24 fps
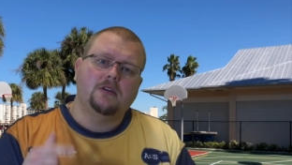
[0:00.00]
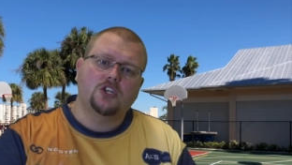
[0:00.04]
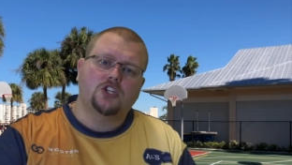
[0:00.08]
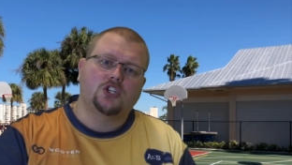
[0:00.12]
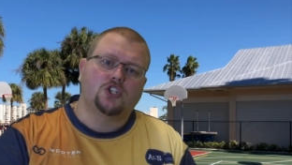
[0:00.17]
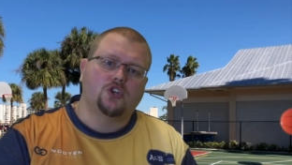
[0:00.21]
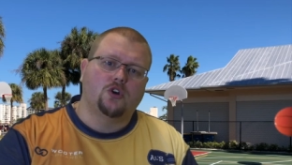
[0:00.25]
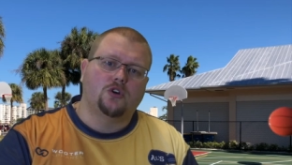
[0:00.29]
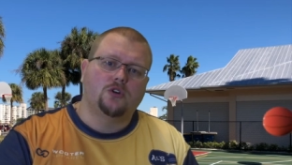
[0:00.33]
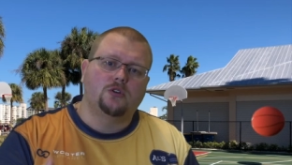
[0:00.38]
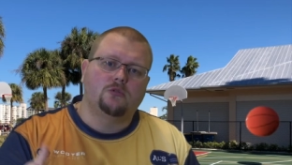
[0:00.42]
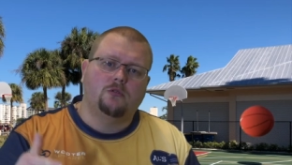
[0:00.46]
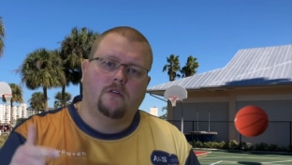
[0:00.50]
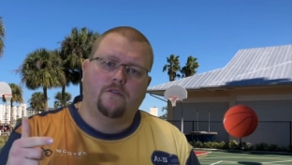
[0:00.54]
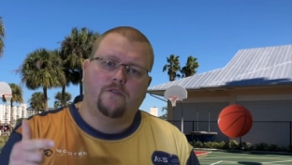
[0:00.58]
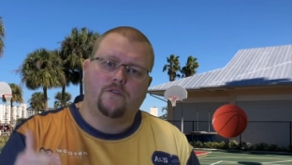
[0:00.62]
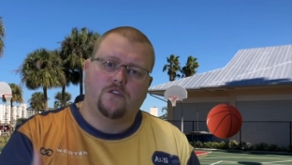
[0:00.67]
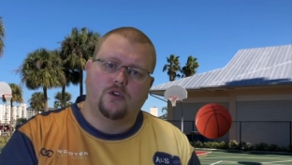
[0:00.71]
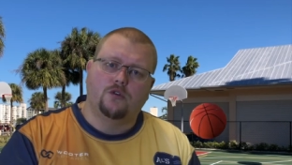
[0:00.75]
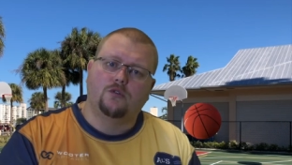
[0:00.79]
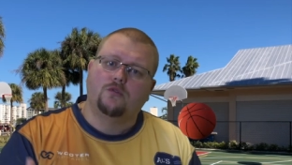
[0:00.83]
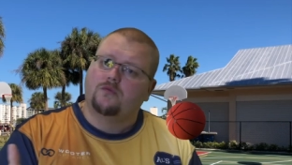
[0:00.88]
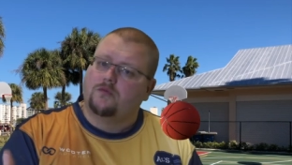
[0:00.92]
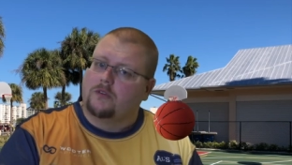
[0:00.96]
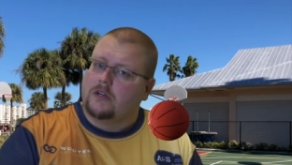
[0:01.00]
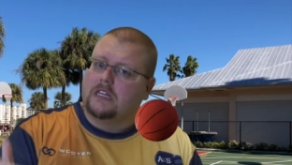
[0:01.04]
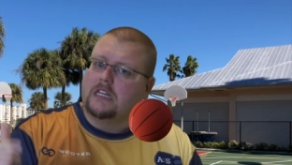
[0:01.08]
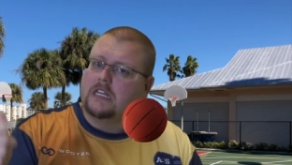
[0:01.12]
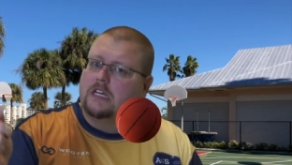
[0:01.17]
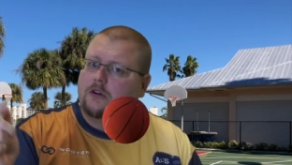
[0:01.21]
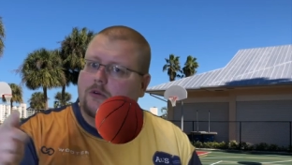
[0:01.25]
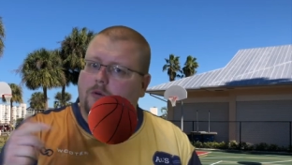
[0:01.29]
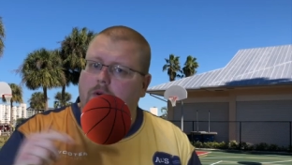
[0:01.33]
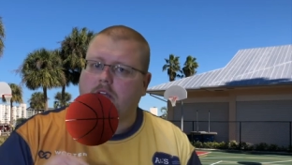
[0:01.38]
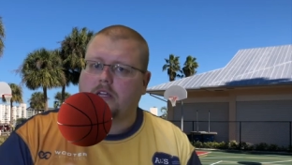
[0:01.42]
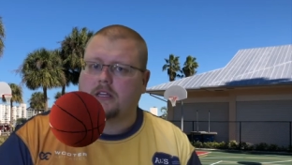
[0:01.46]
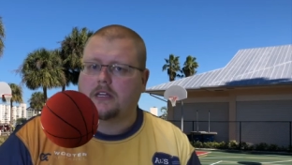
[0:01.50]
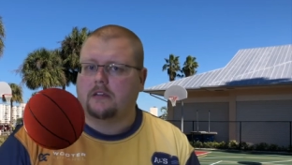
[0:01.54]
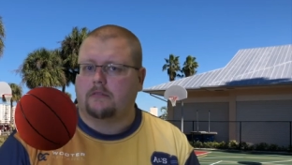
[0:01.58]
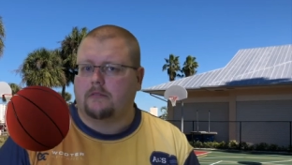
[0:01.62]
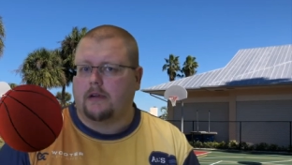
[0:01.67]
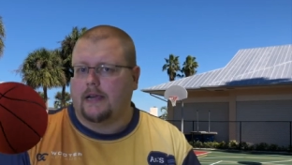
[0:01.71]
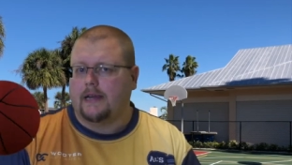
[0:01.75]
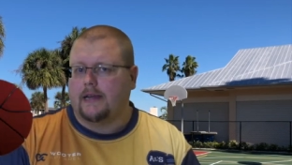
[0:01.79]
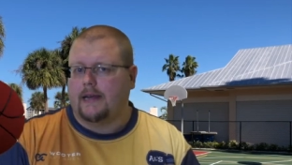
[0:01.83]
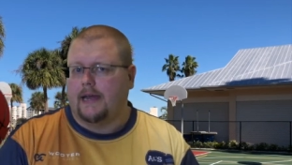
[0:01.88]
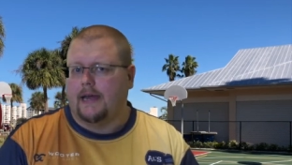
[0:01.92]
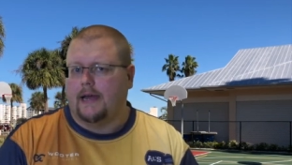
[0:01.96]
me show you a few really quickly
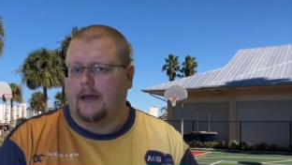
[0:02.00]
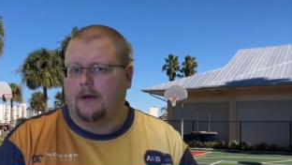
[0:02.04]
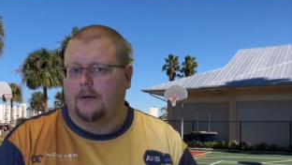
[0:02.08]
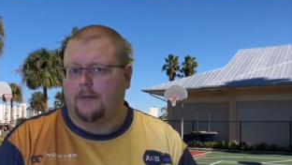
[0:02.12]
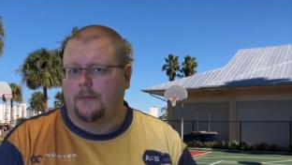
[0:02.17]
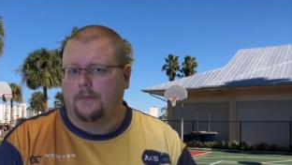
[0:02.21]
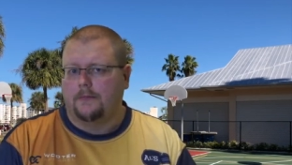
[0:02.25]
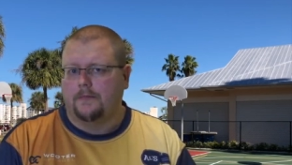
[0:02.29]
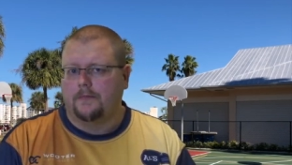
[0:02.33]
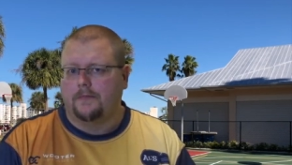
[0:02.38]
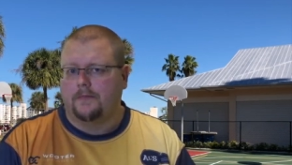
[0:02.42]
right now.